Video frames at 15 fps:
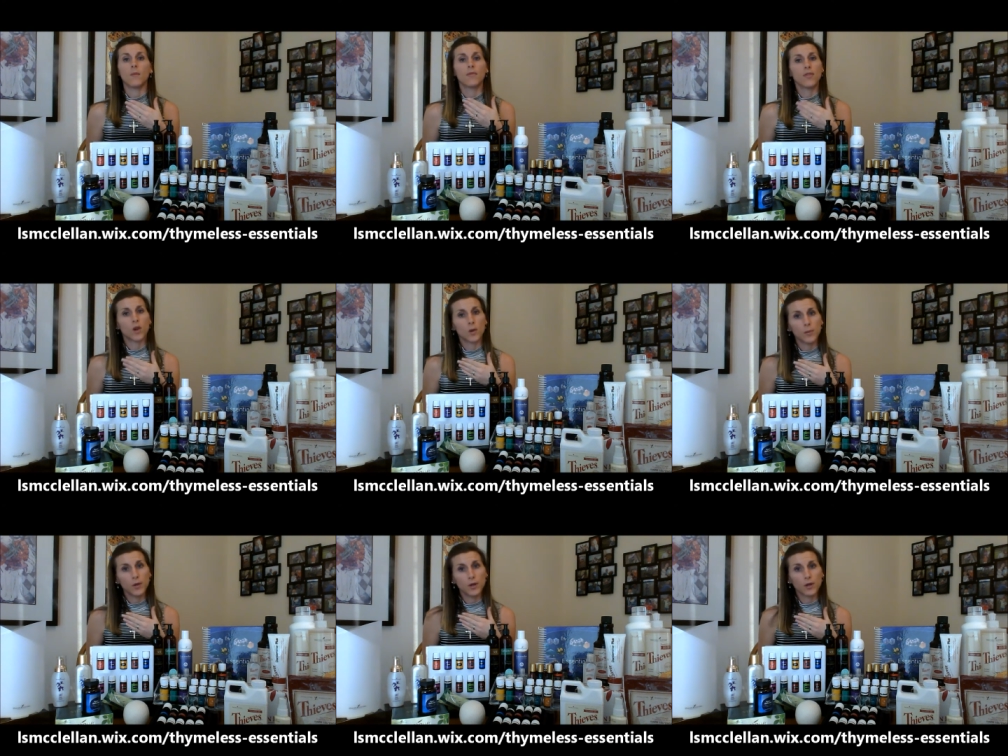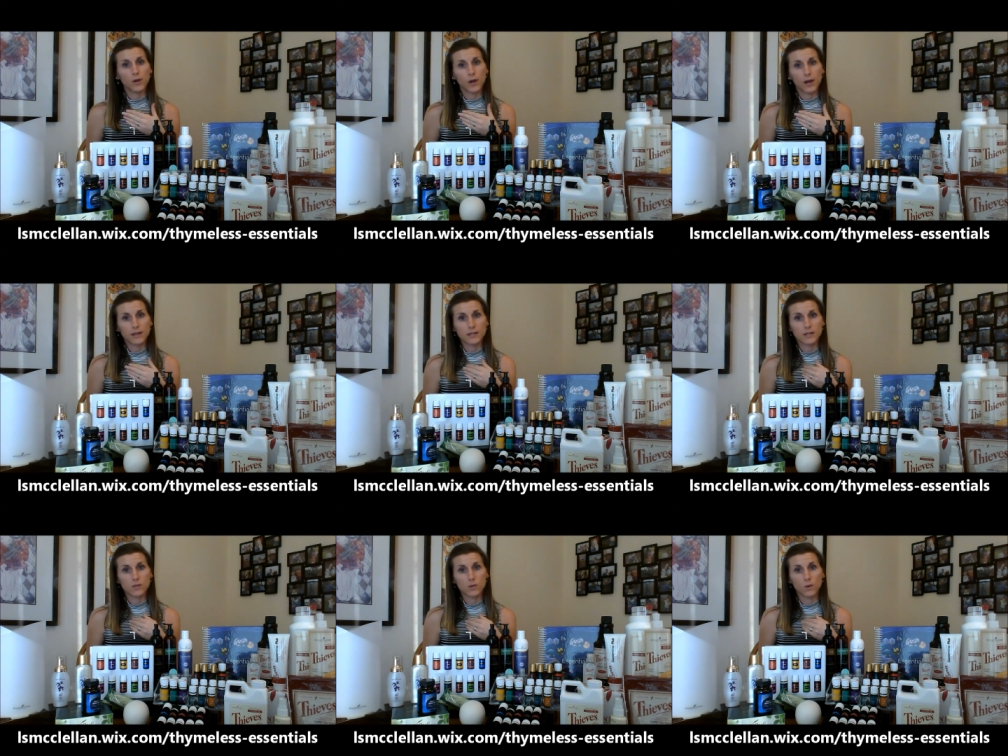therapeutic grade
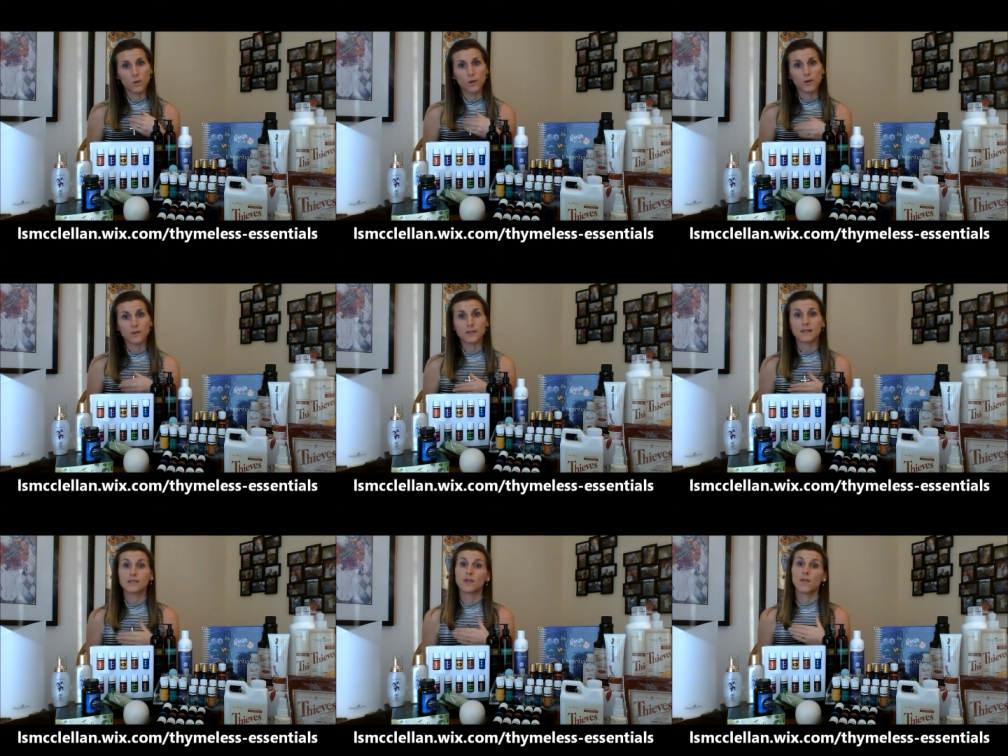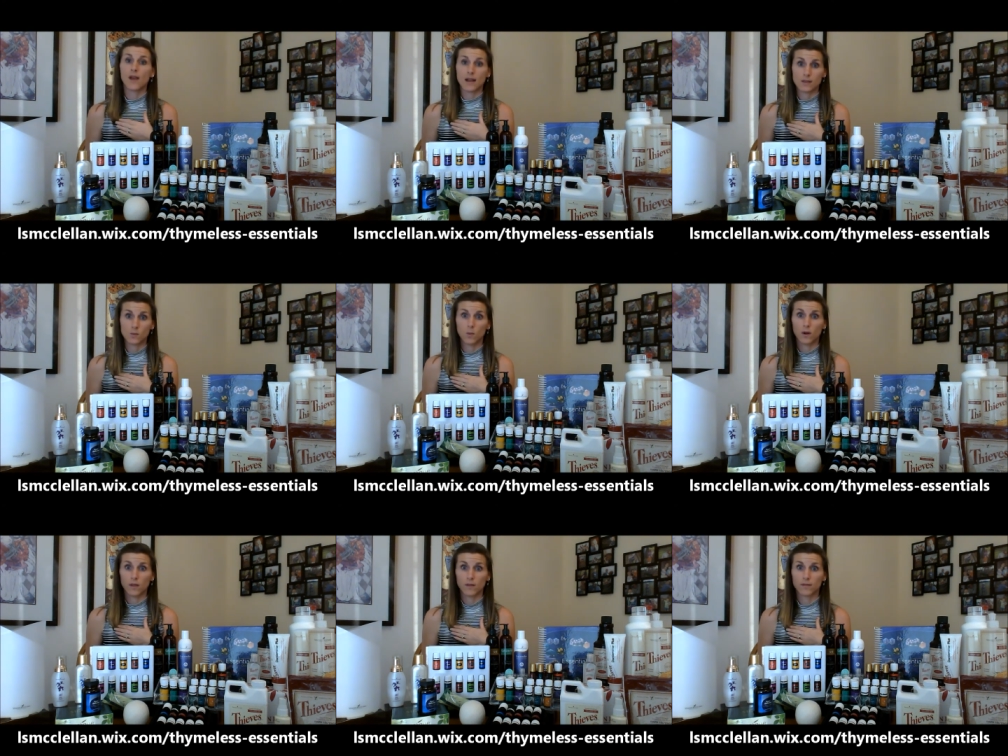essential oils, and so that's
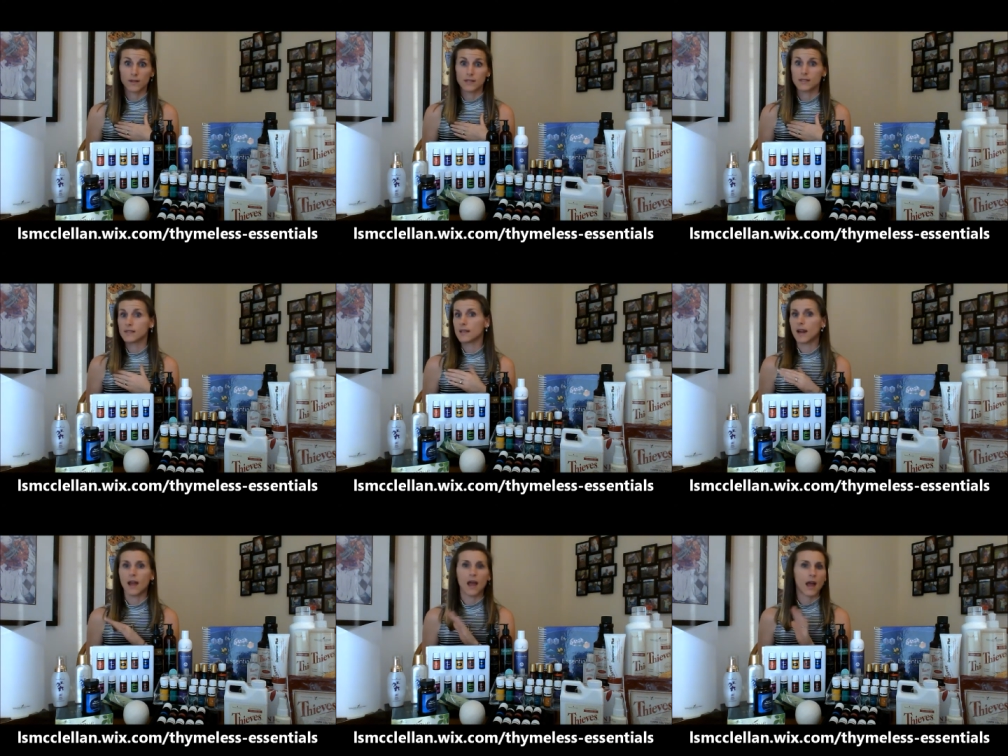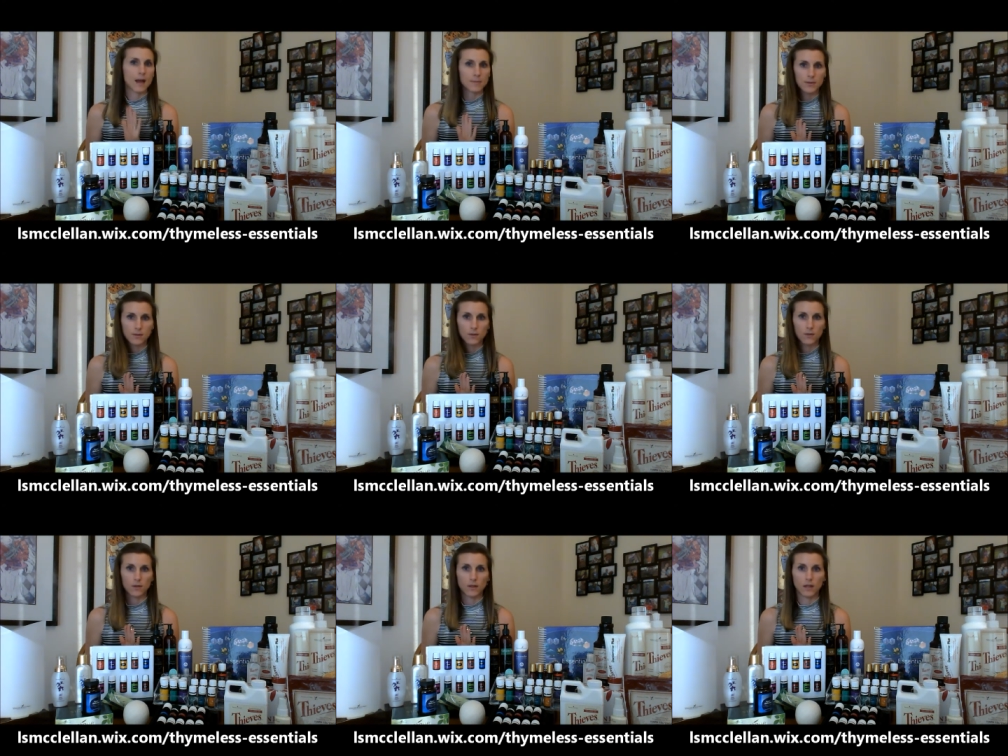one of the reasons that I
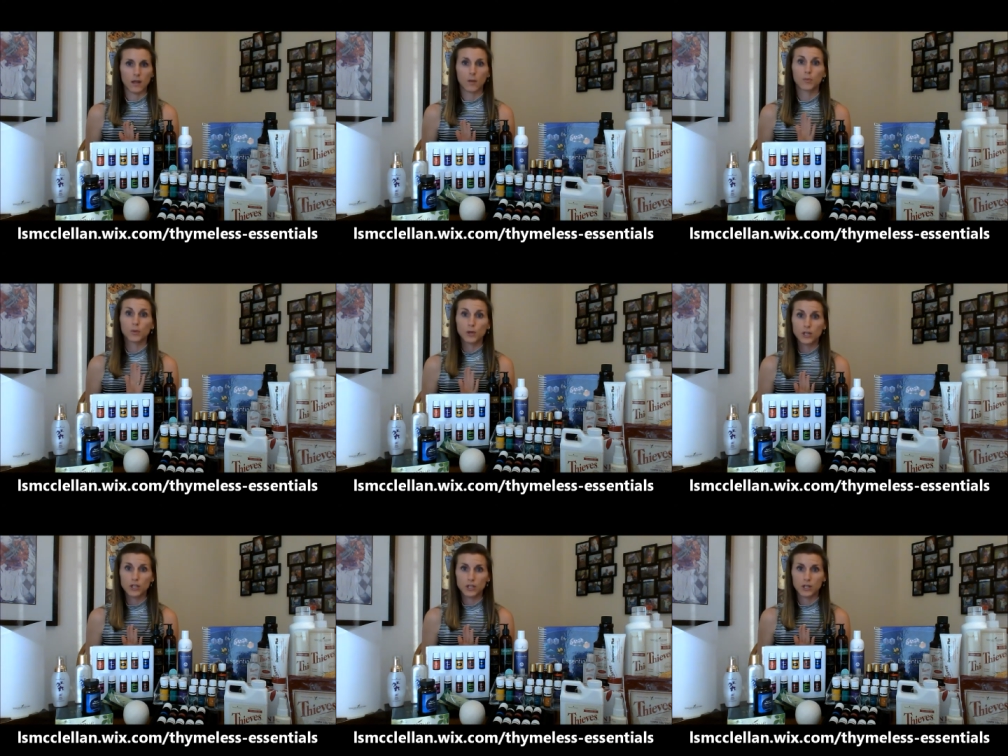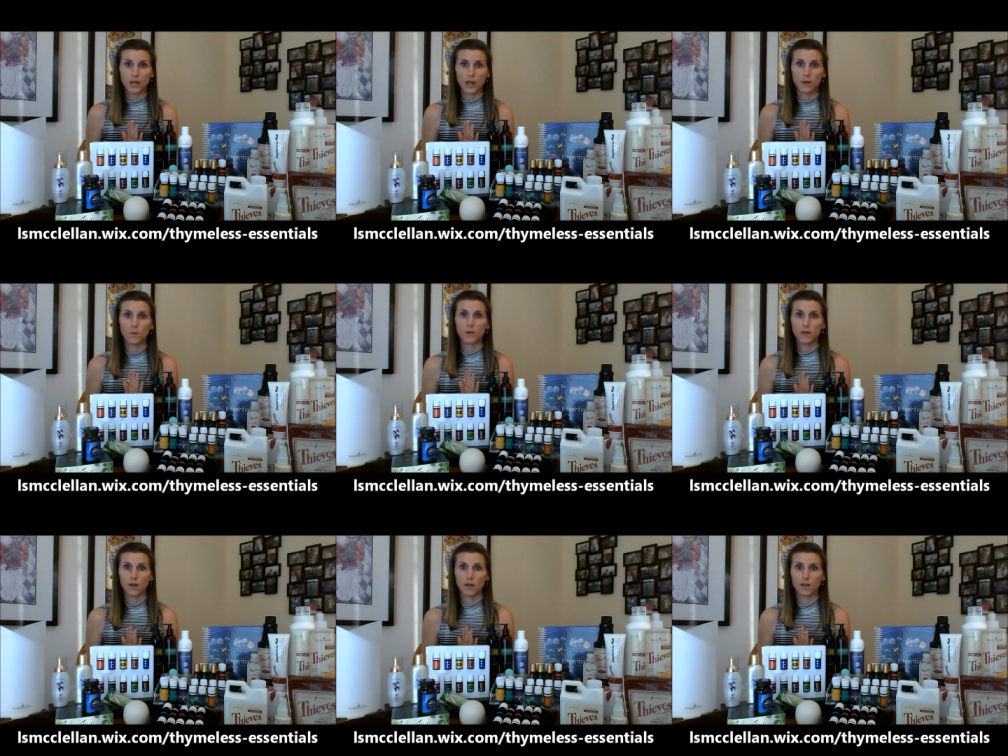absolutely appreciate
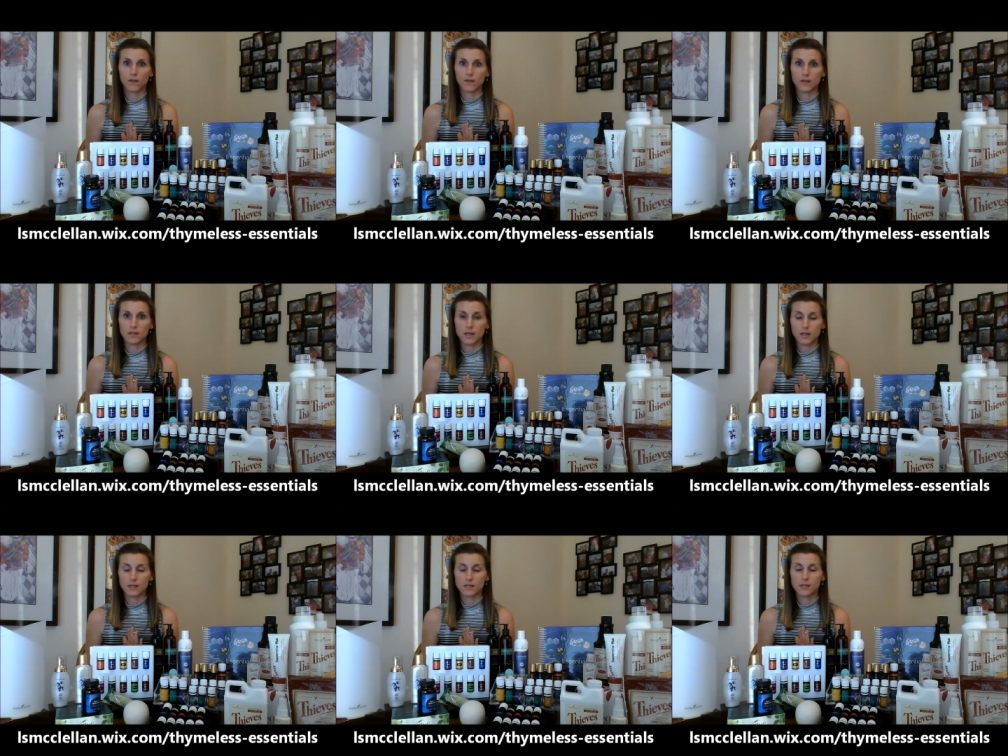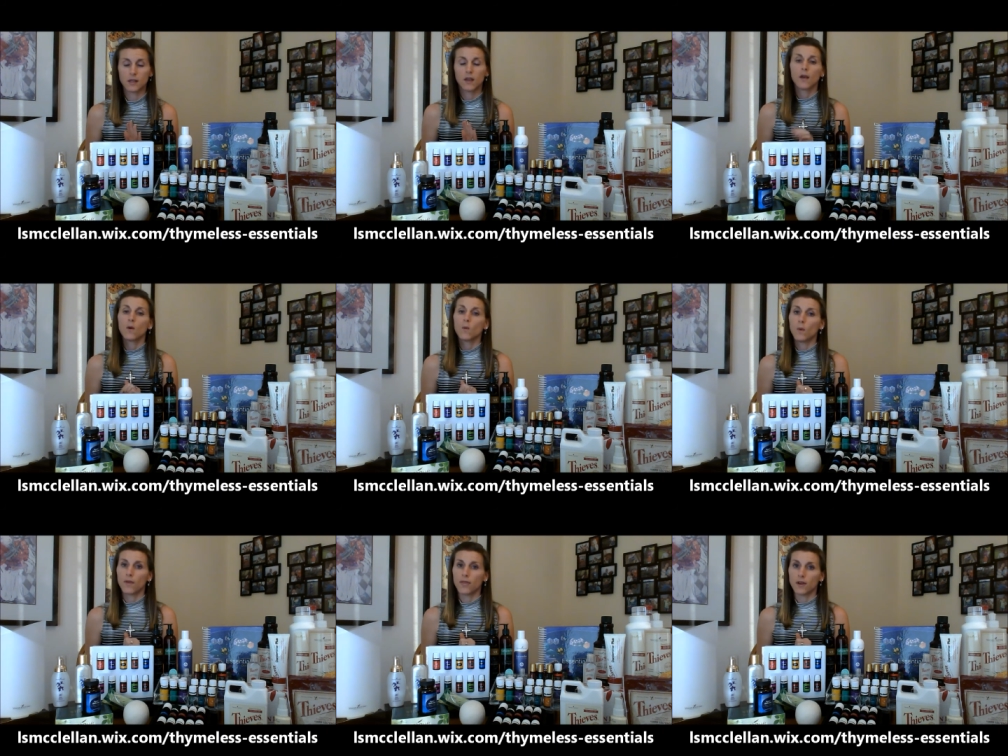what Young Living does
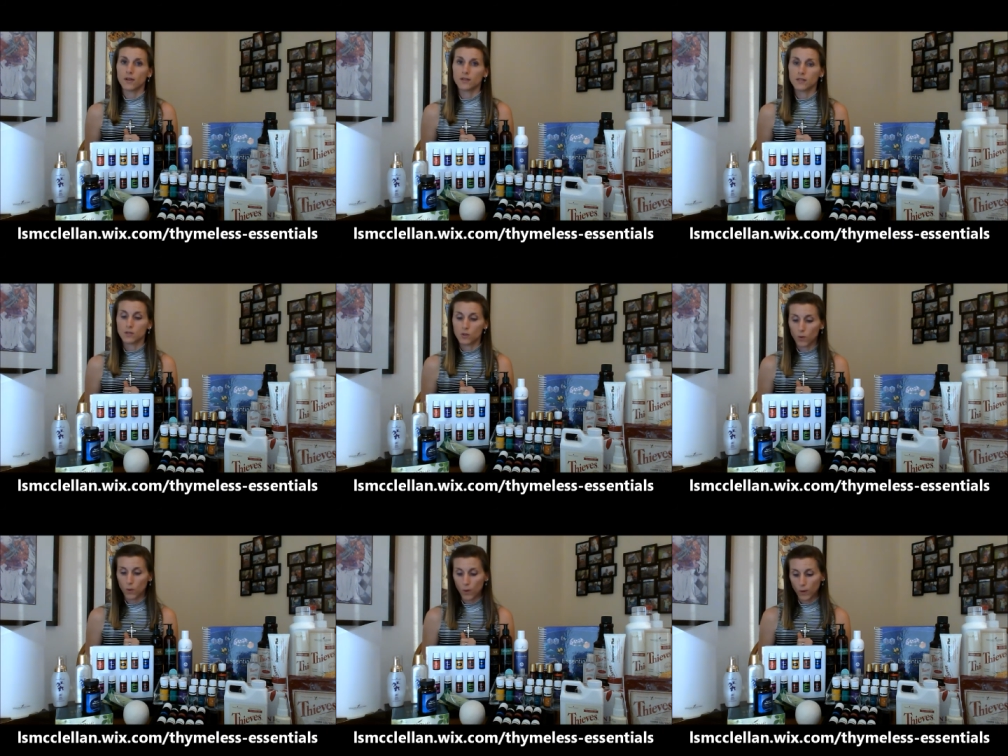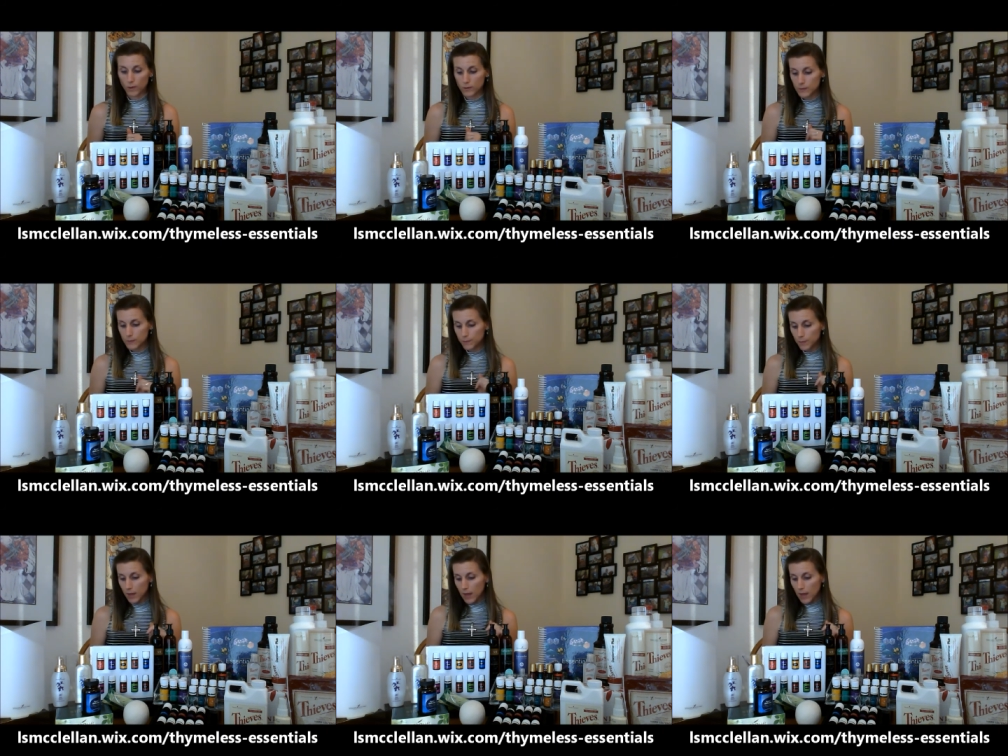with their essential oils.